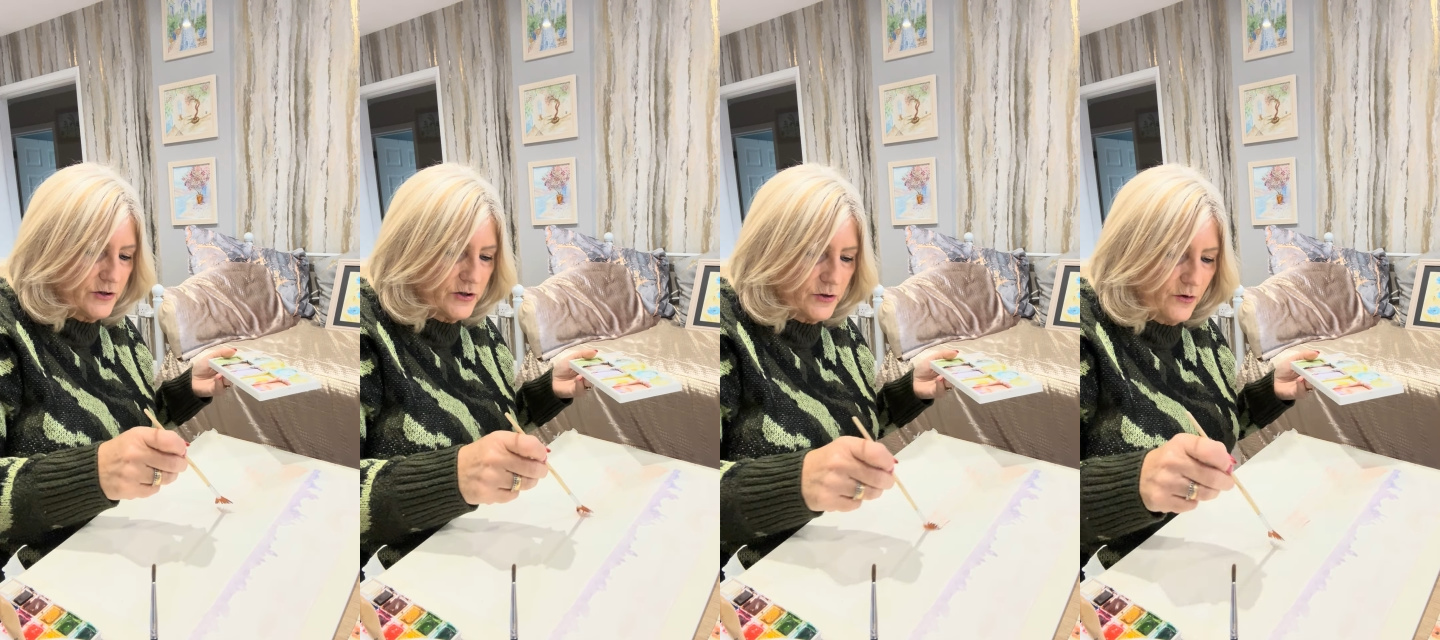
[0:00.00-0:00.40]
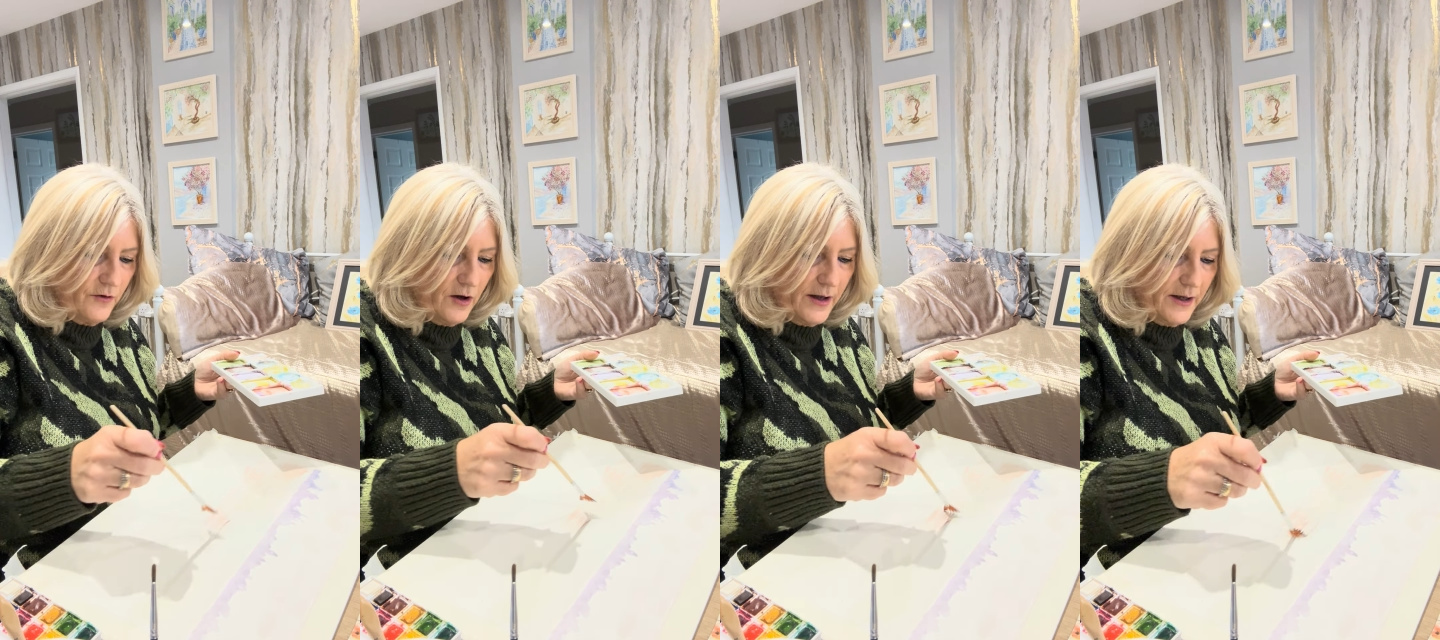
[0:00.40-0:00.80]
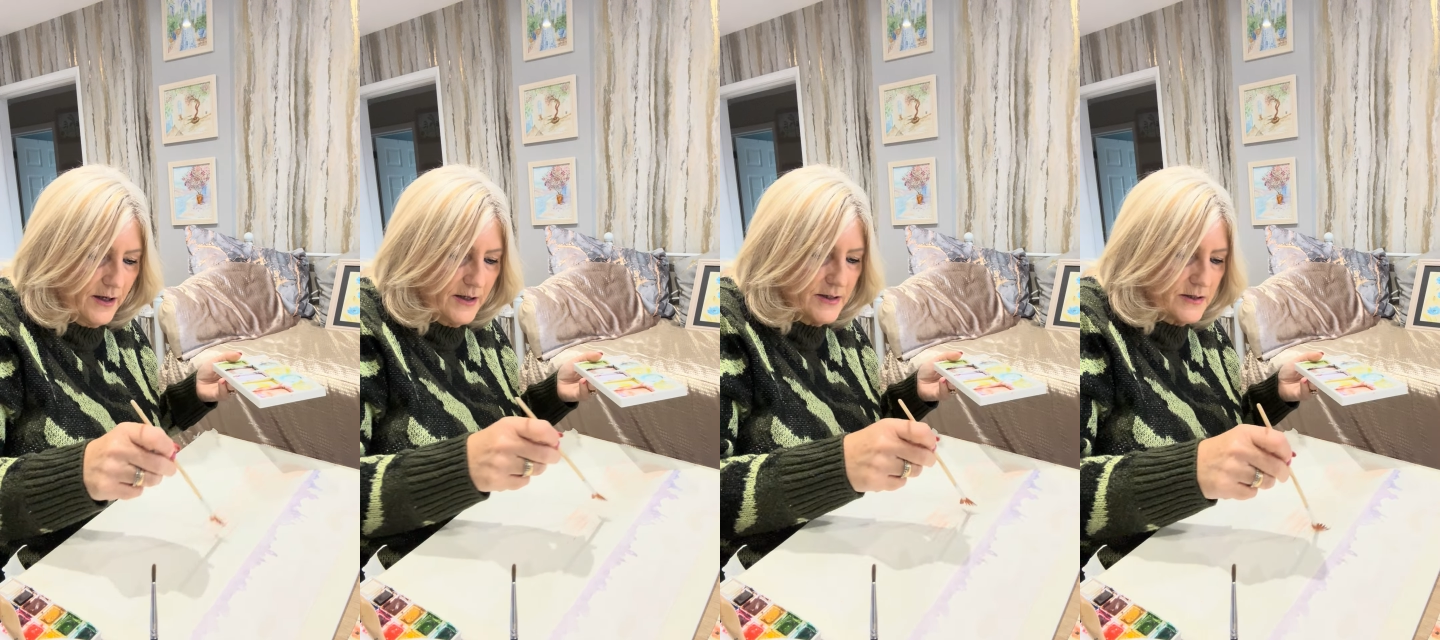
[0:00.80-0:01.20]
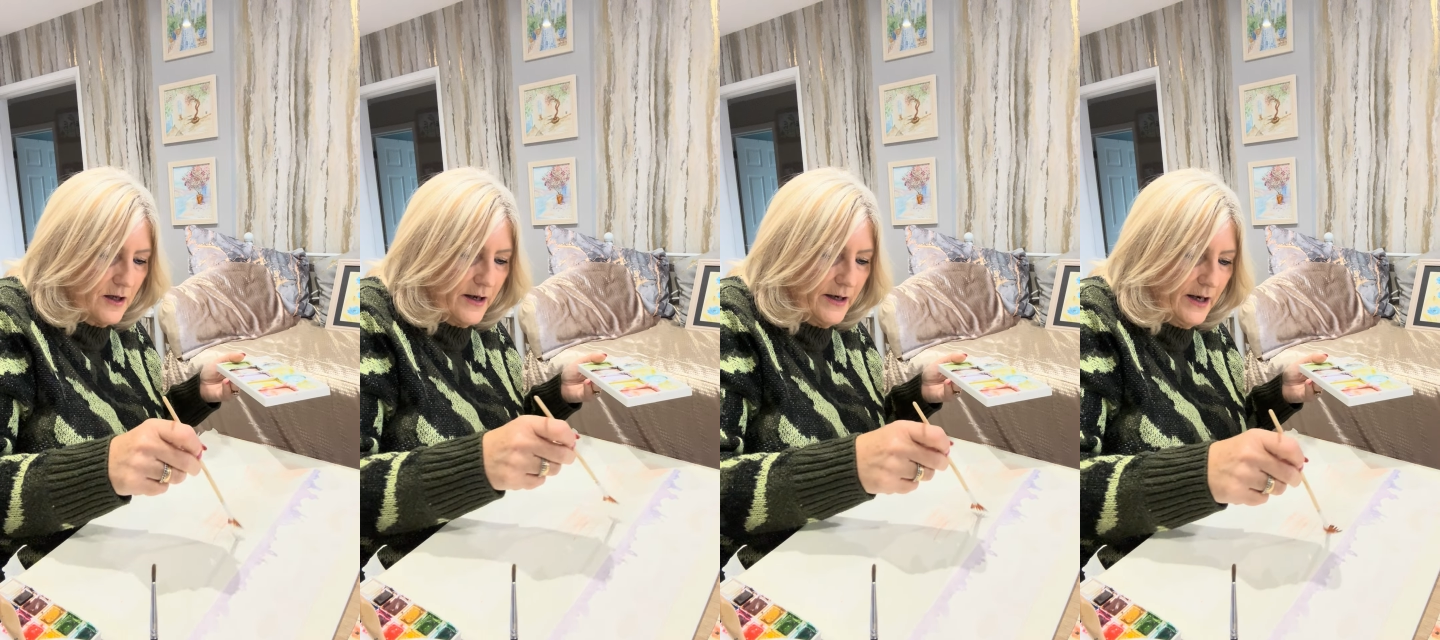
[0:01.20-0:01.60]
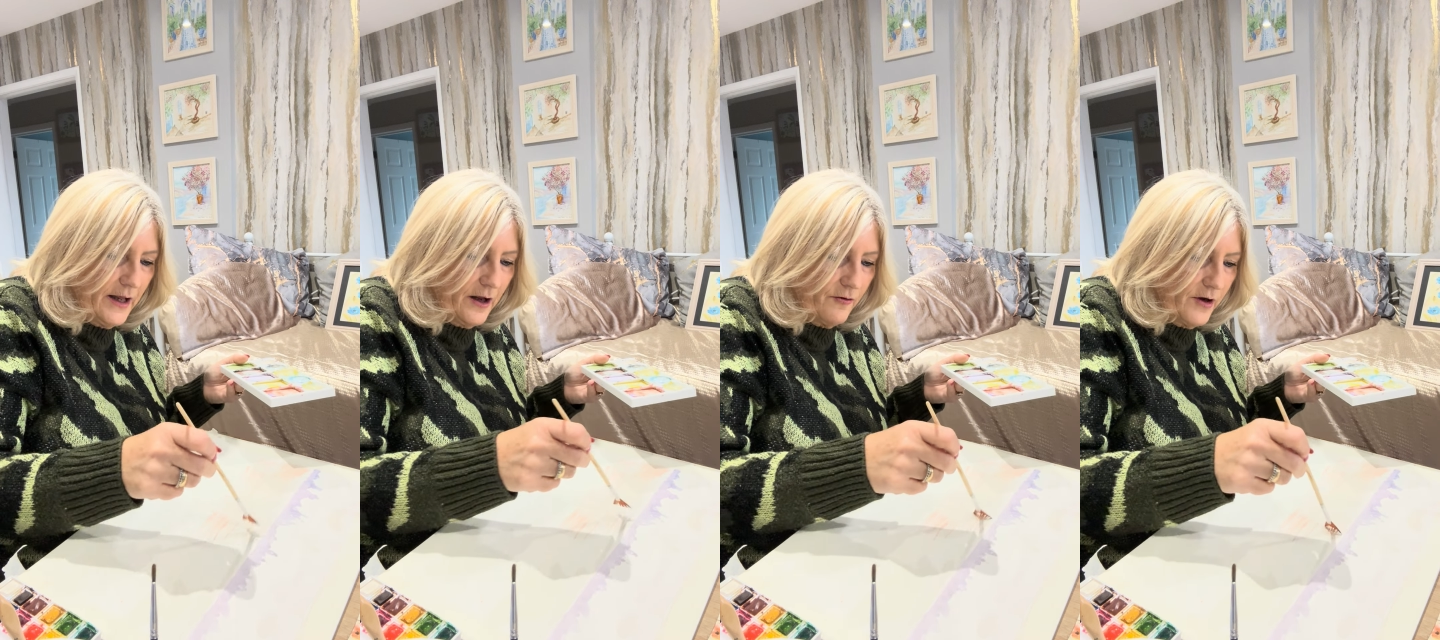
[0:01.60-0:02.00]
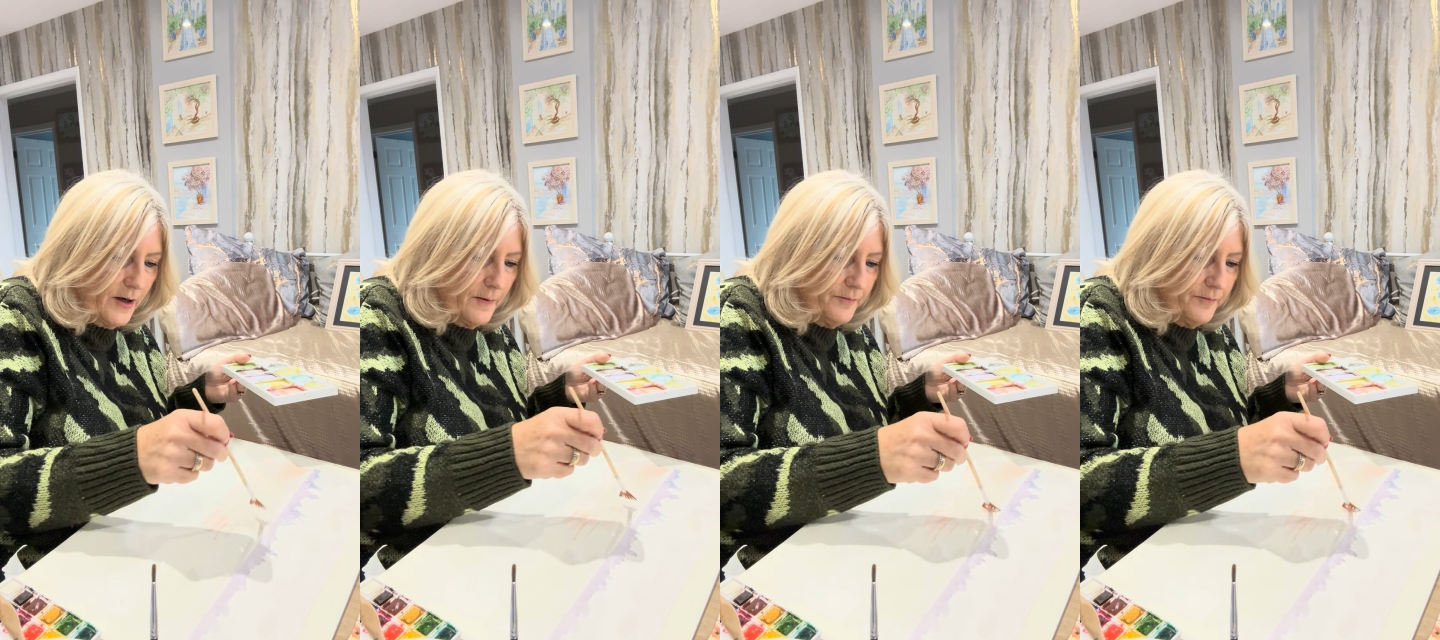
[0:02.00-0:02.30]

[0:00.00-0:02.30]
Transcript: just sort of like slightly layering